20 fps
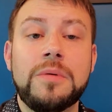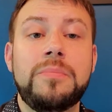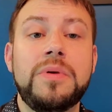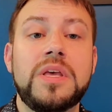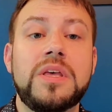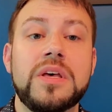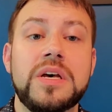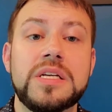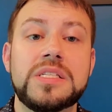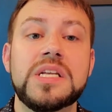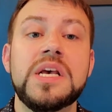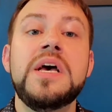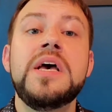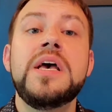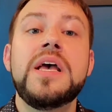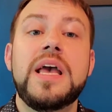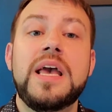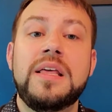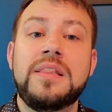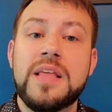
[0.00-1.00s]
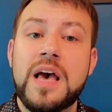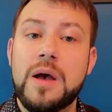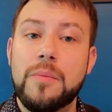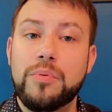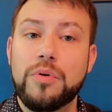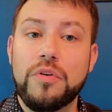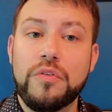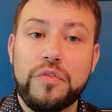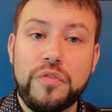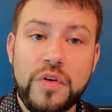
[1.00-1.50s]
because in that
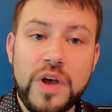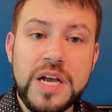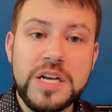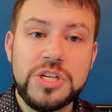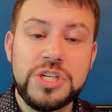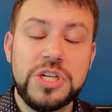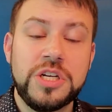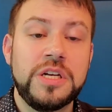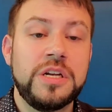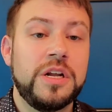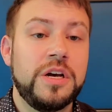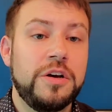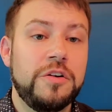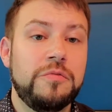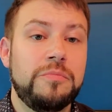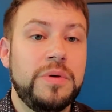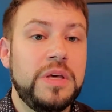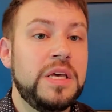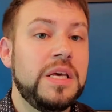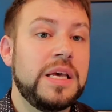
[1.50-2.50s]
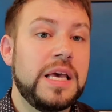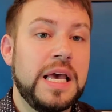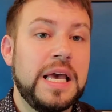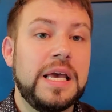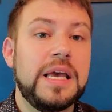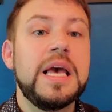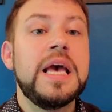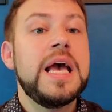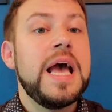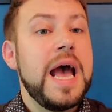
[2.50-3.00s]
profession of being
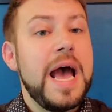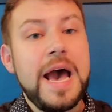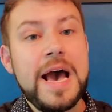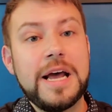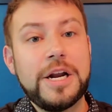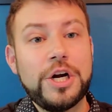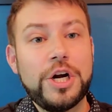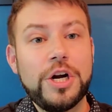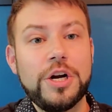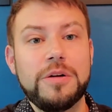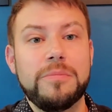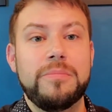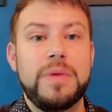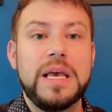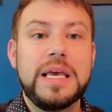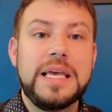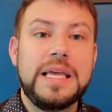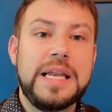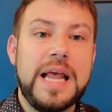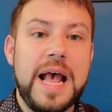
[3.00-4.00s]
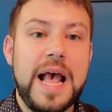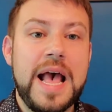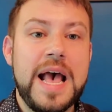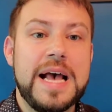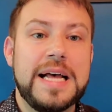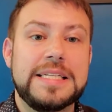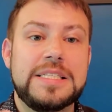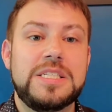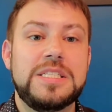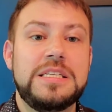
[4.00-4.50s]
a hatter, making
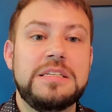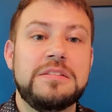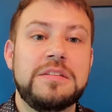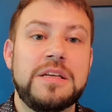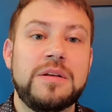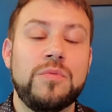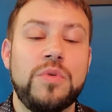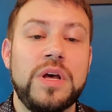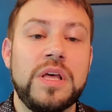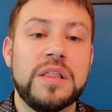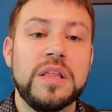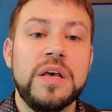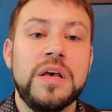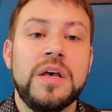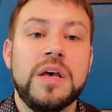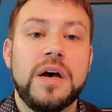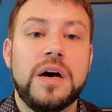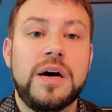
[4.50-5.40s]
hats, dealing with,